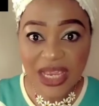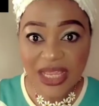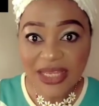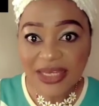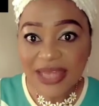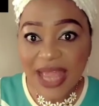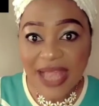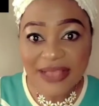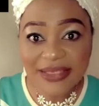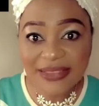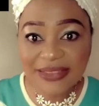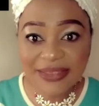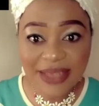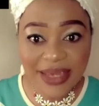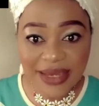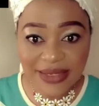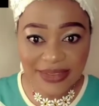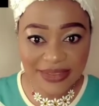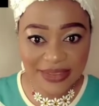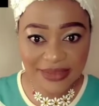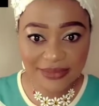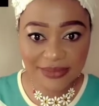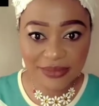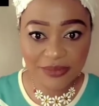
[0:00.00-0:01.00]
That's
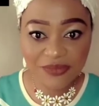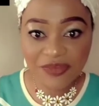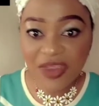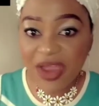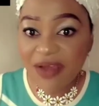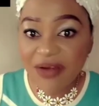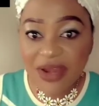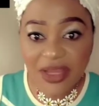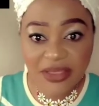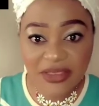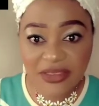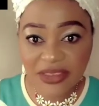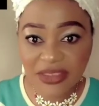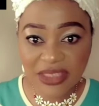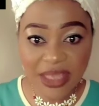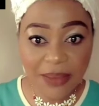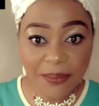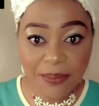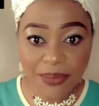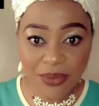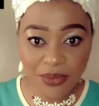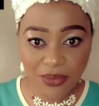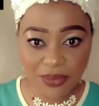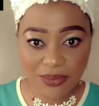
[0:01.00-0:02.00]
it. Very
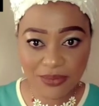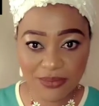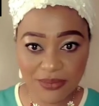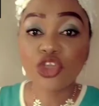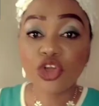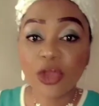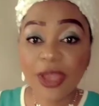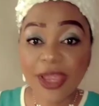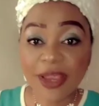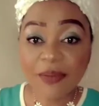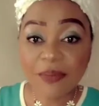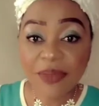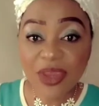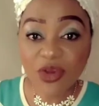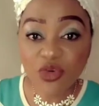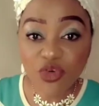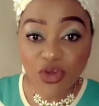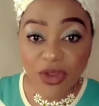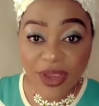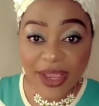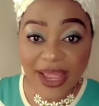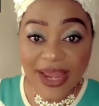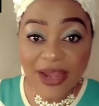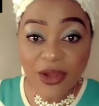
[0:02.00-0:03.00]
simple. Don't get me
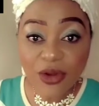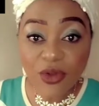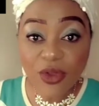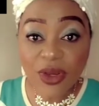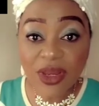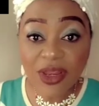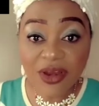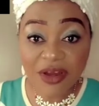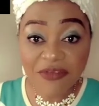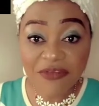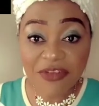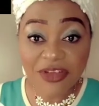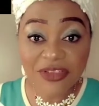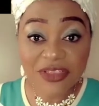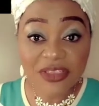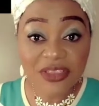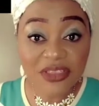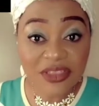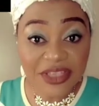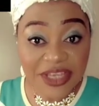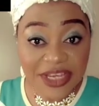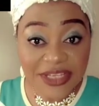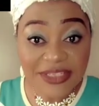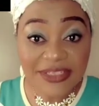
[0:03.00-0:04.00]
wrong, I know a lot of us
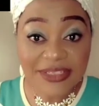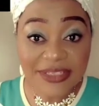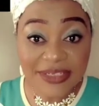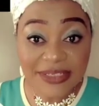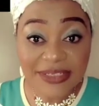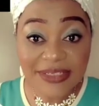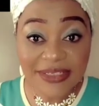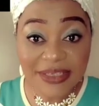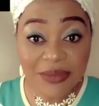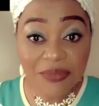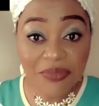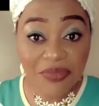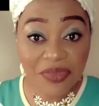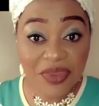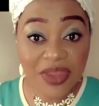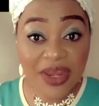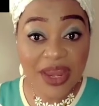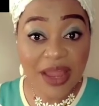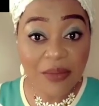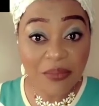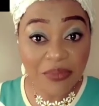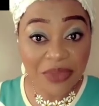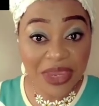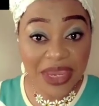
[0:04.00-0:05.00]
eat the same thing
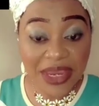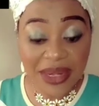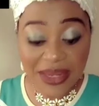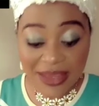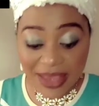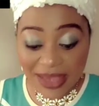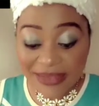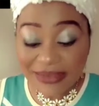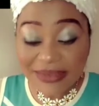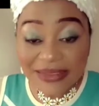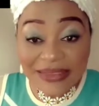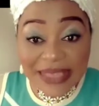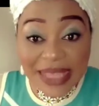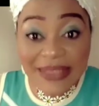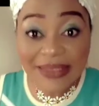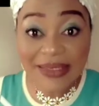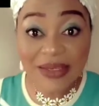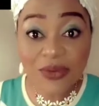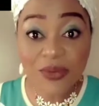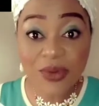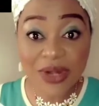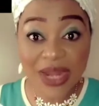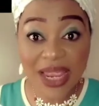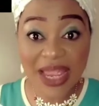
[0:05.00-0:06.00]
I'm eating,
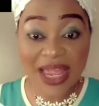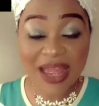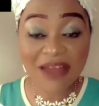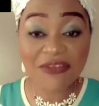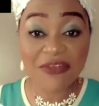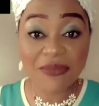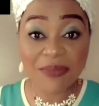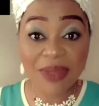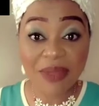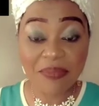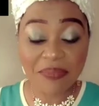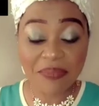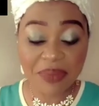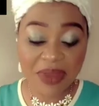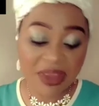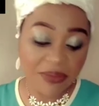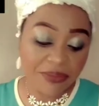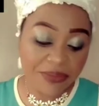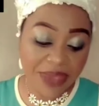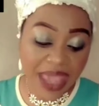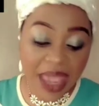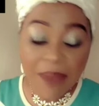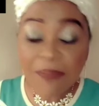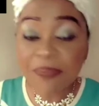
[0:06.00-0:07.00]
exactly what I have on my plate.
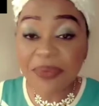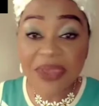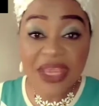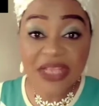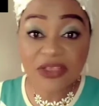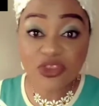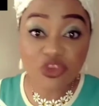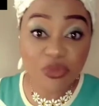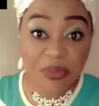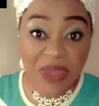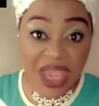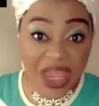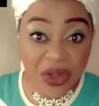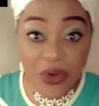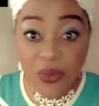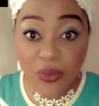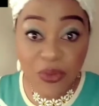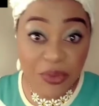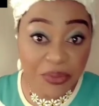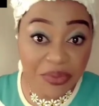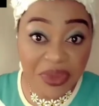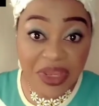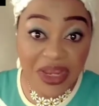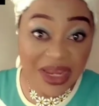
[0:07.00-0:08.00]
Maybe tomato will
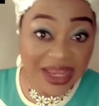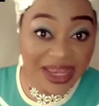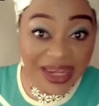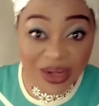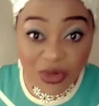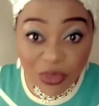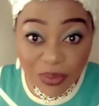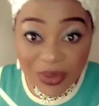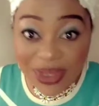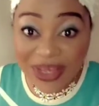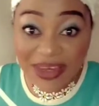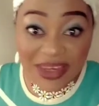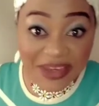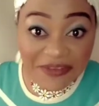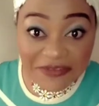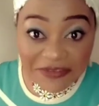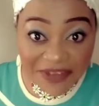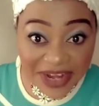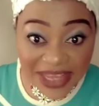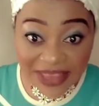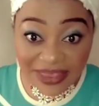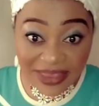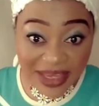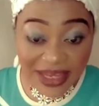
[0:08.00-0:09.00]
be a little bit
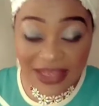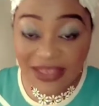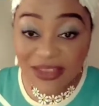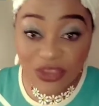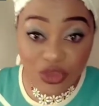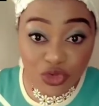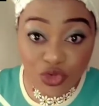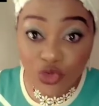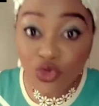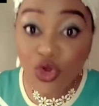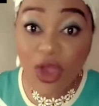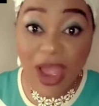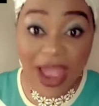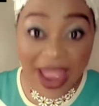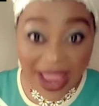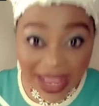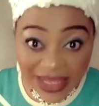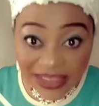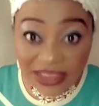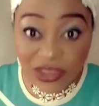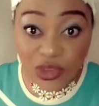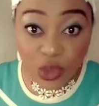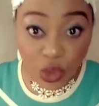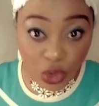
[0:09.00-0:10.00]
different things you don't
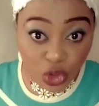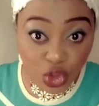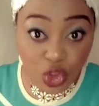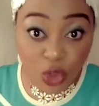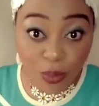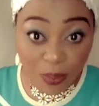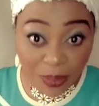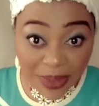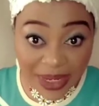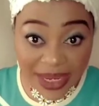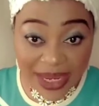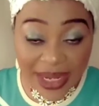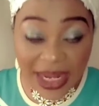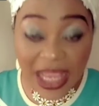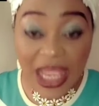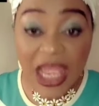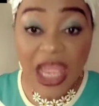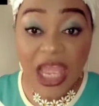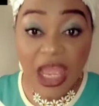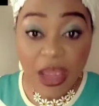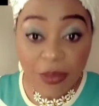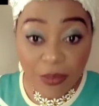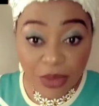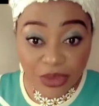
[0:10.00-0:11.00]
add on your plate,
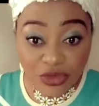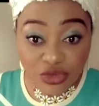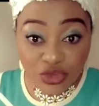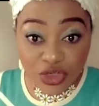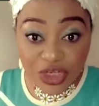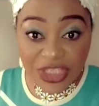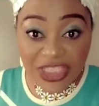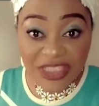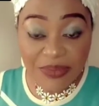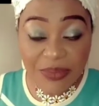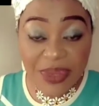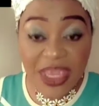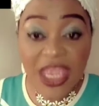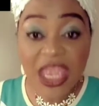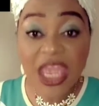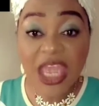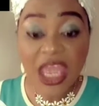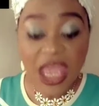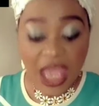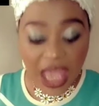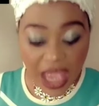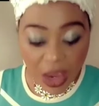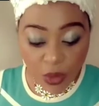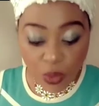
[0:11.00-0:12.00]
but trust me,
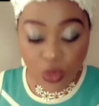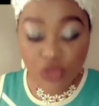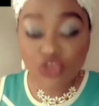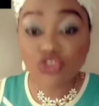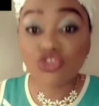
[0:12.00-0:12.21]
I want